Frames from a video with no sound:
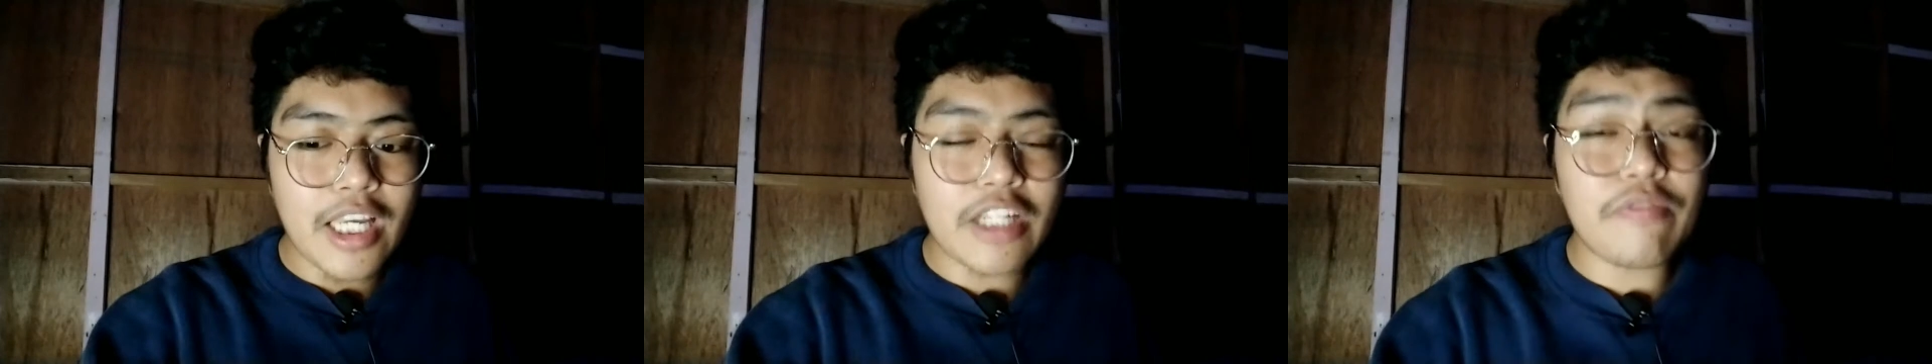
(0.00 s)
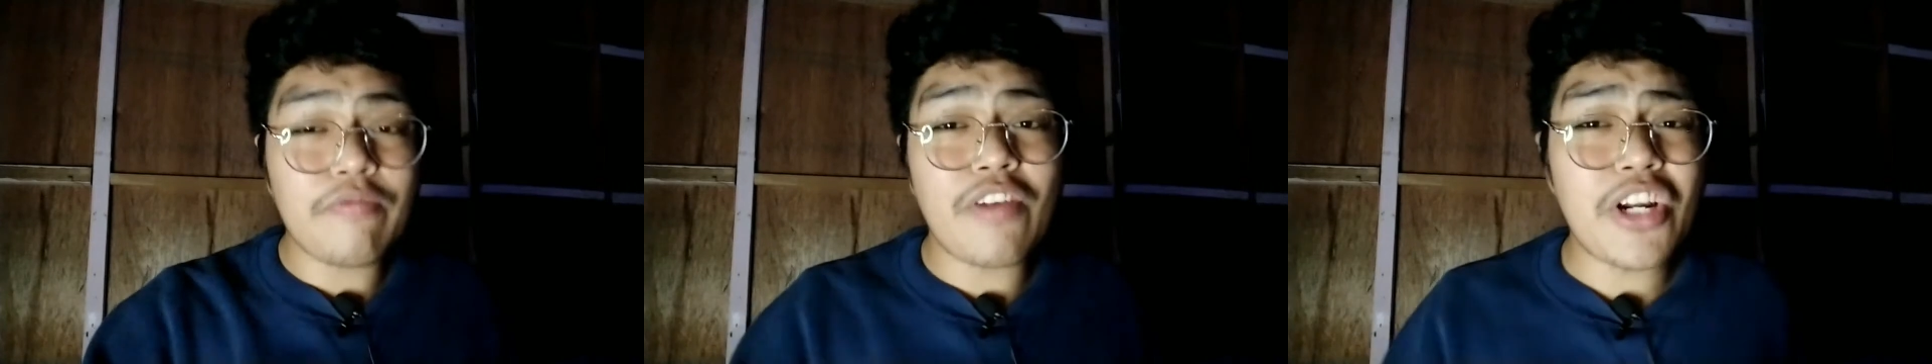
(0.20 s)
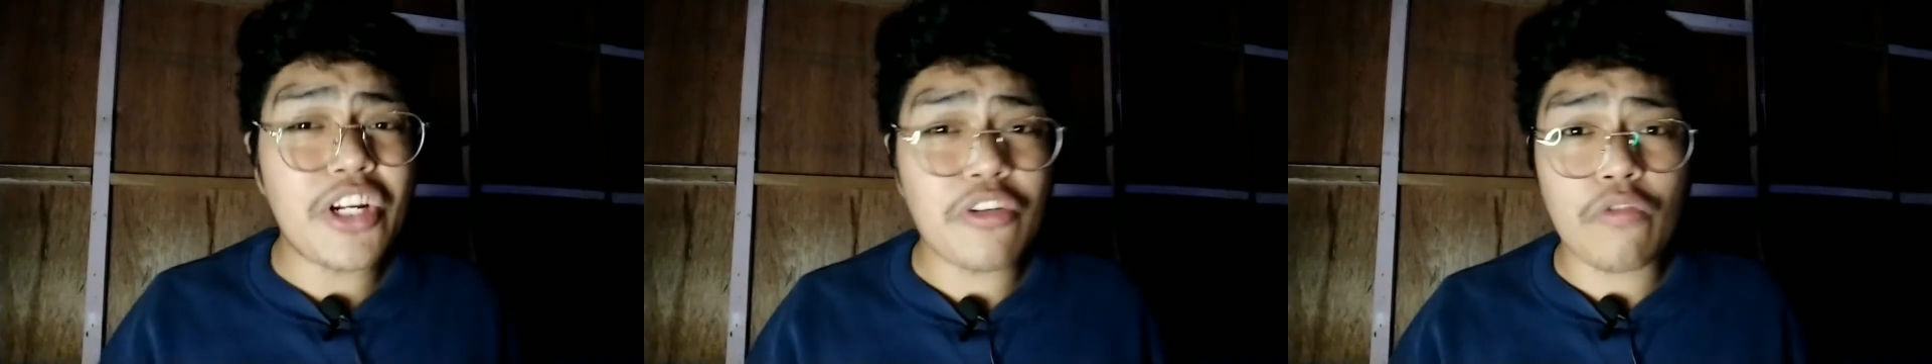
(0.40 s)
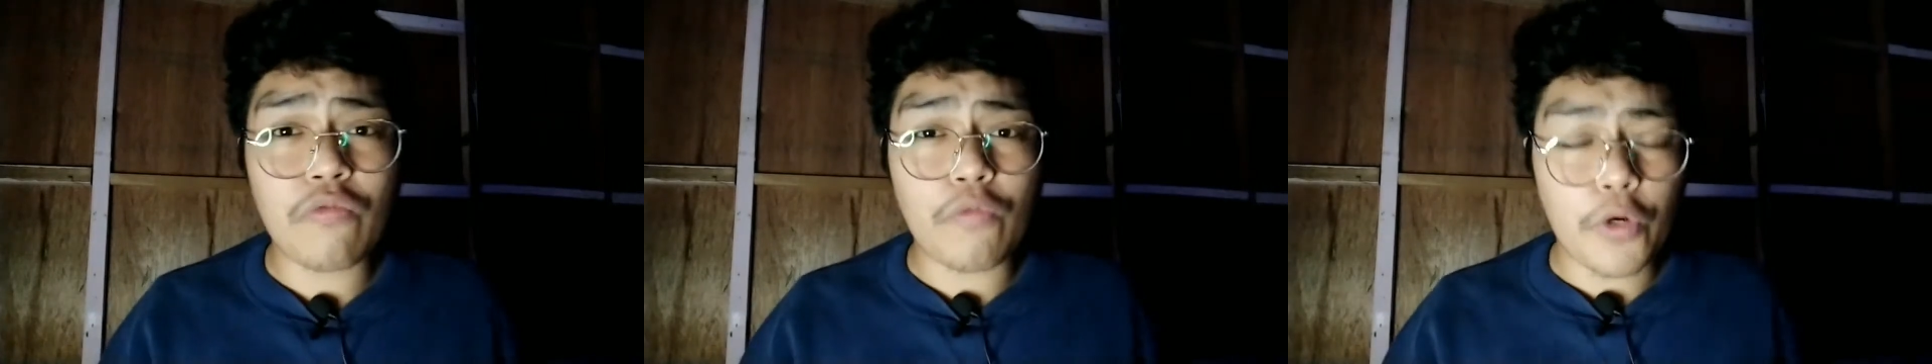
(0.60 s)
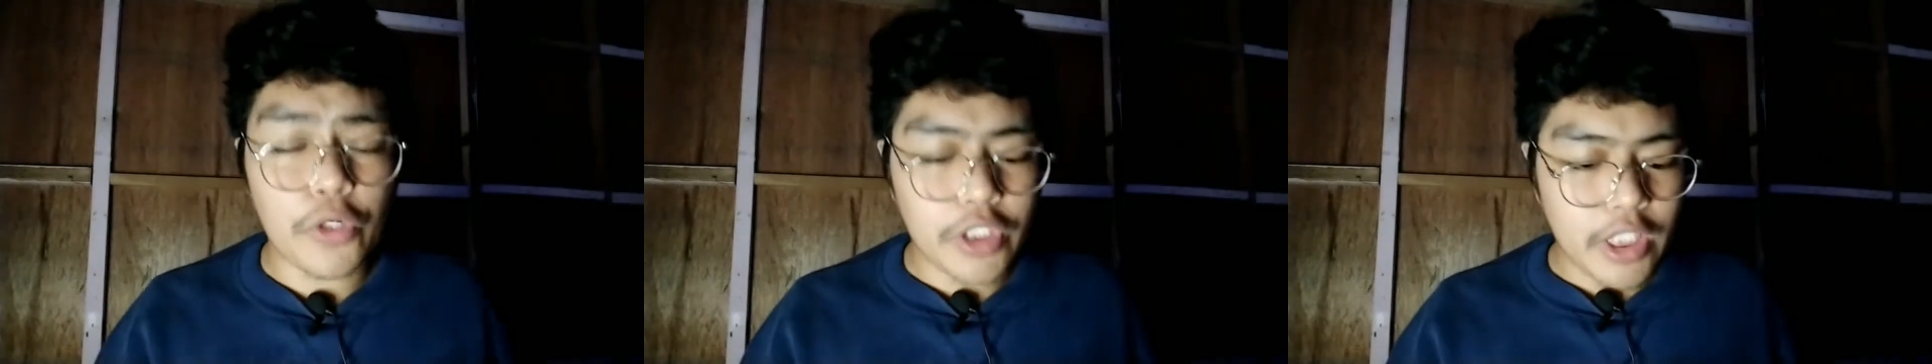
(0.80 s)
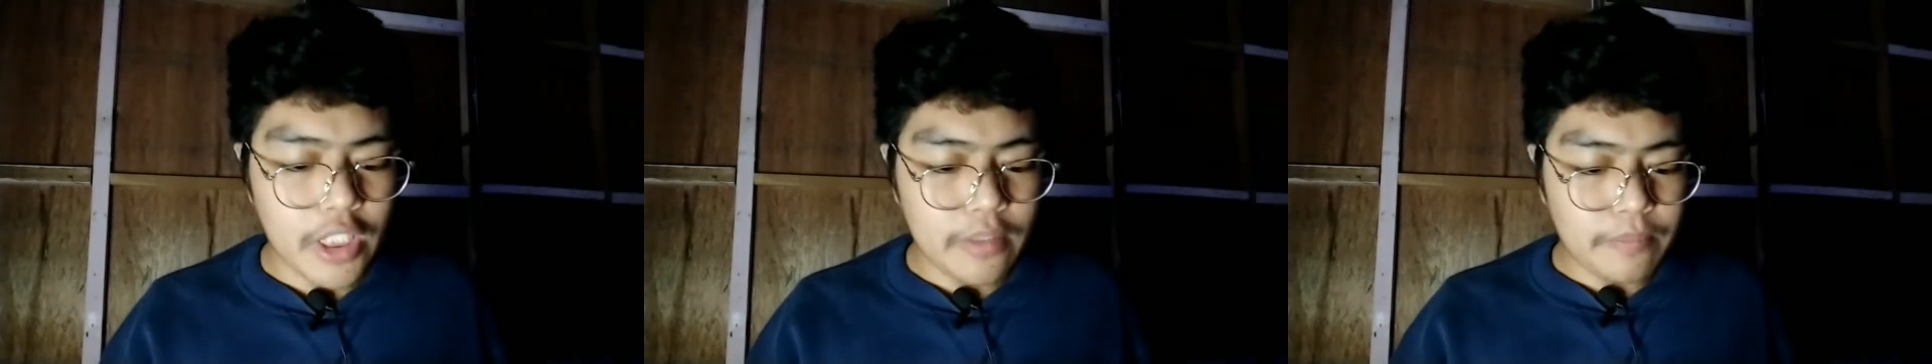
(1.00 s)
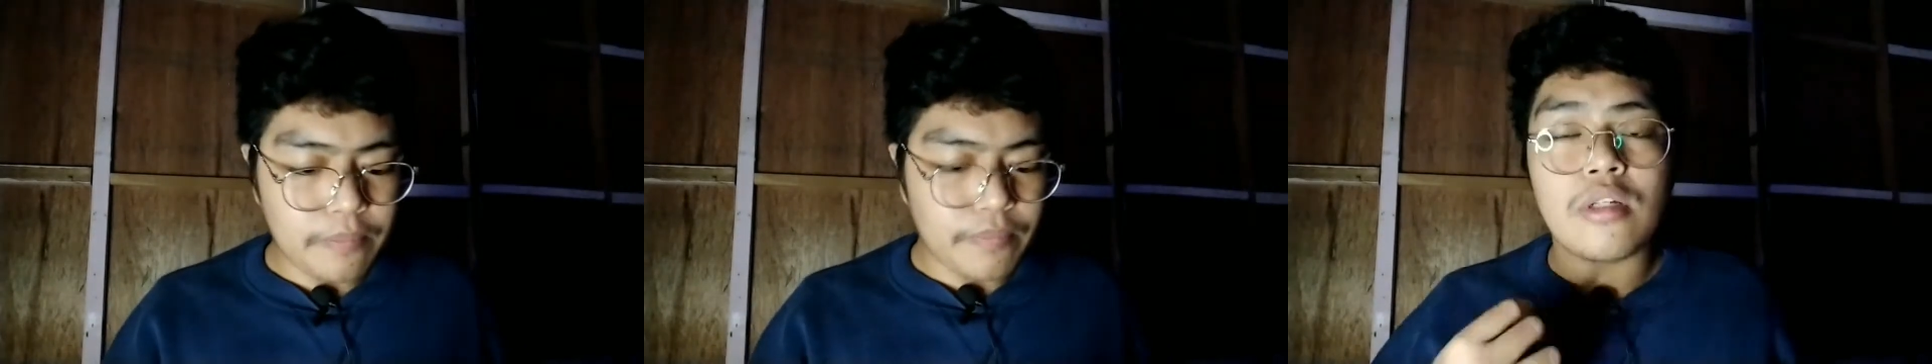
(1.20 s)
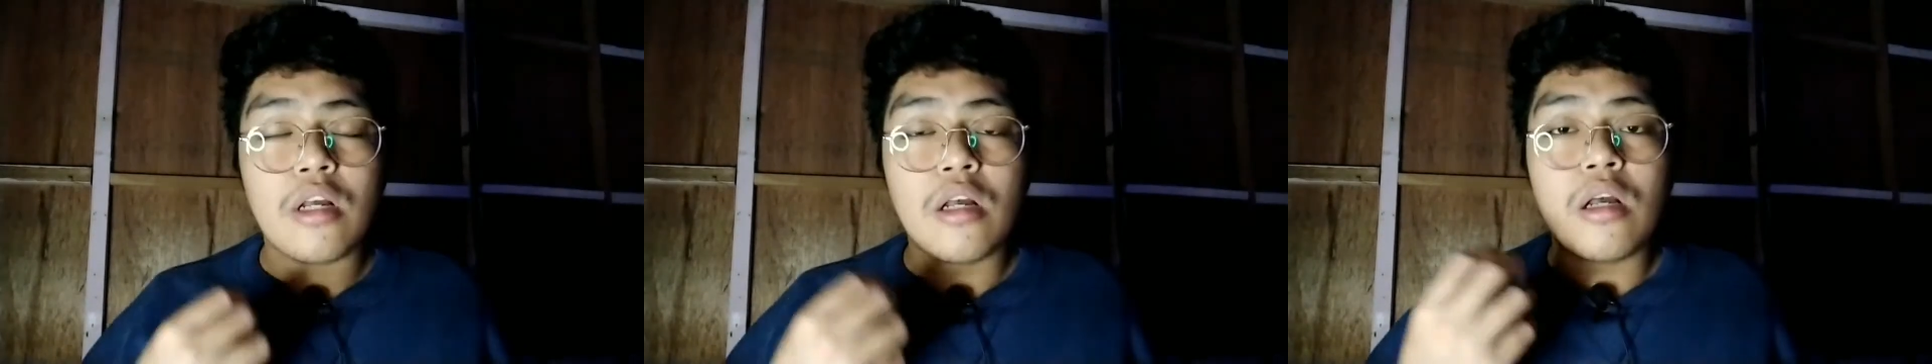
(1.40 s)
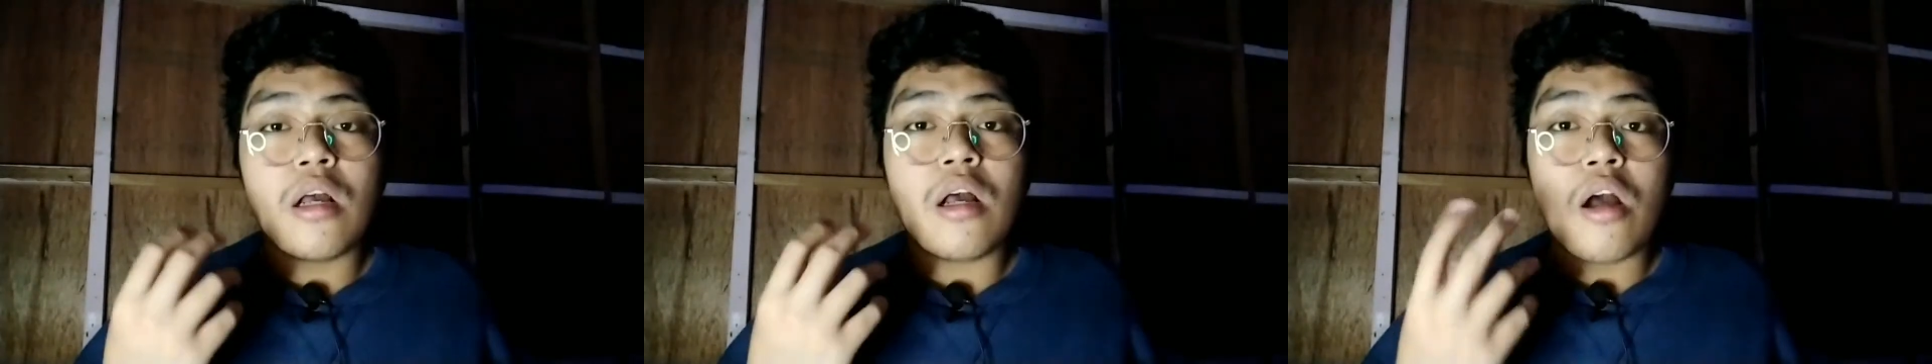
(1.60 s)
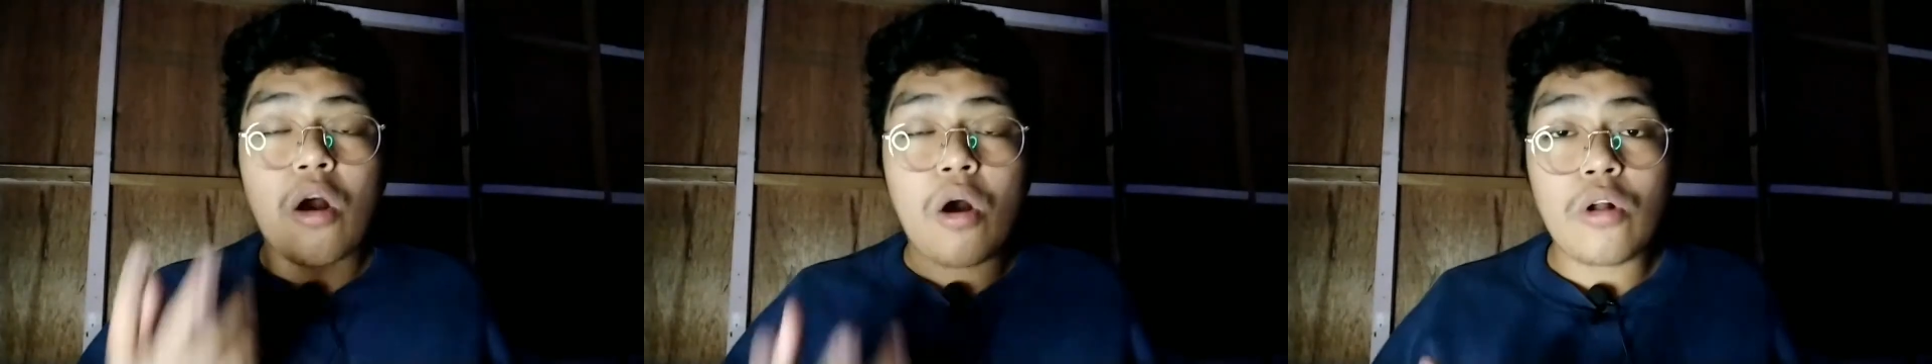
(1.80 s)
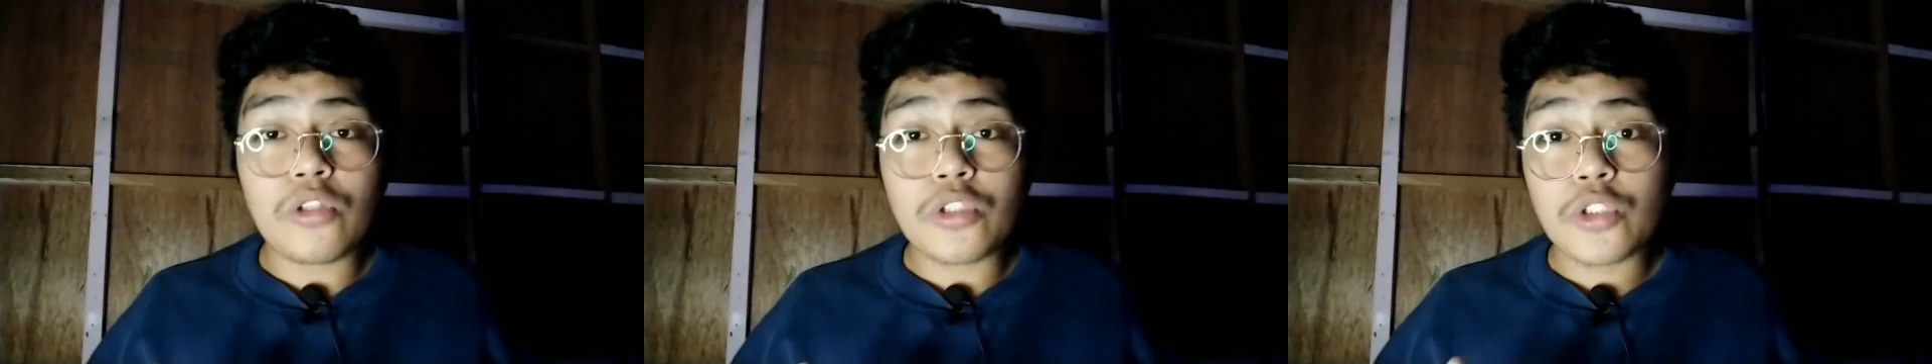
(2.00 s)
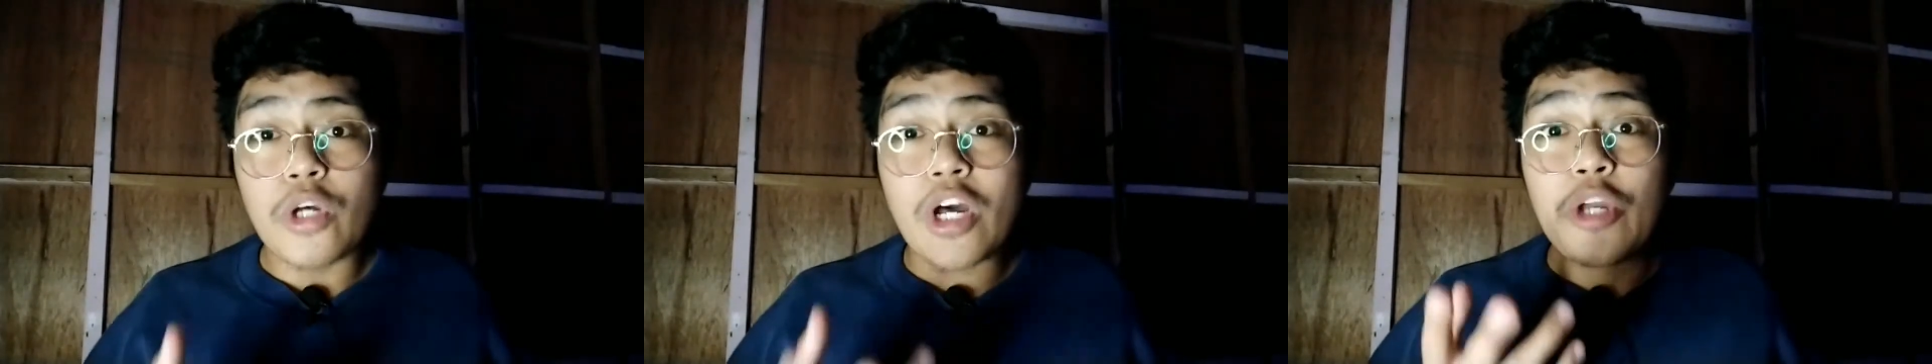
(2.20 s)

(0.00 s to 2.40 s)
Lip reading: And very comforting. Also,